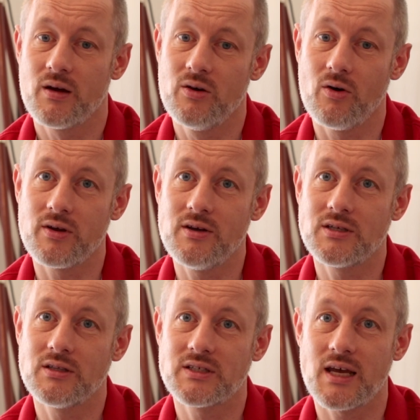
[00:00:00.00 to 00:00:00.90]
not
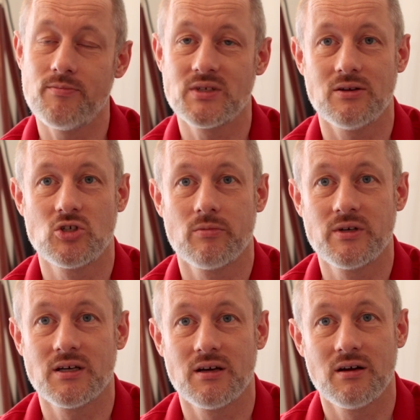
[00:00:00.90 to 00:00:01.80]
using the same
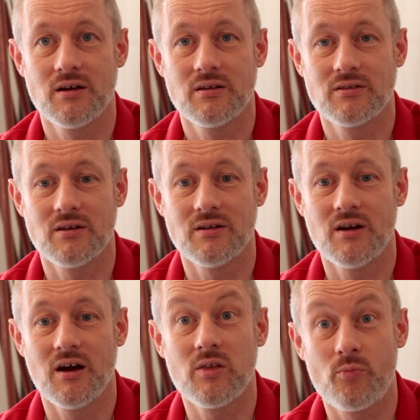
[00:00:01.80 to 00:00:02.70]
potentiometer that
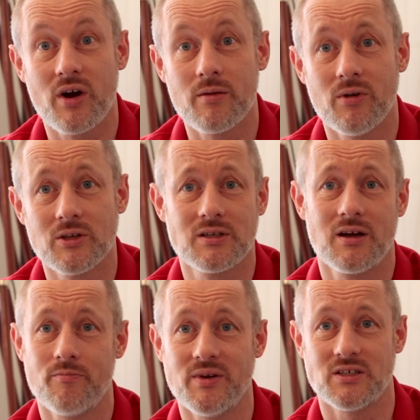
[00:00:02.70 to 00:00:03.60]
other brake mods
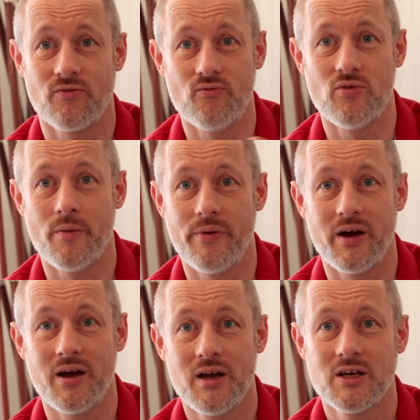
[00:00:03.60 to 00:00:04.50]
like bits of
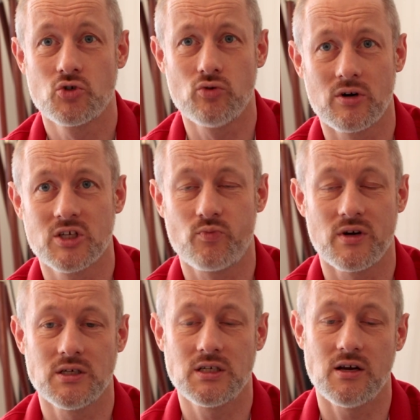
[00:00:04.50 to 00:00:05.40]
rubber, stronger
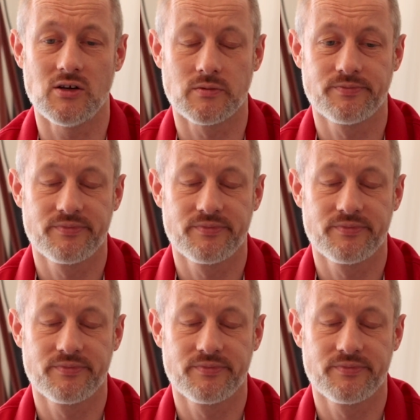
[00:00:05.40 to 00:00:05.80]
springs use.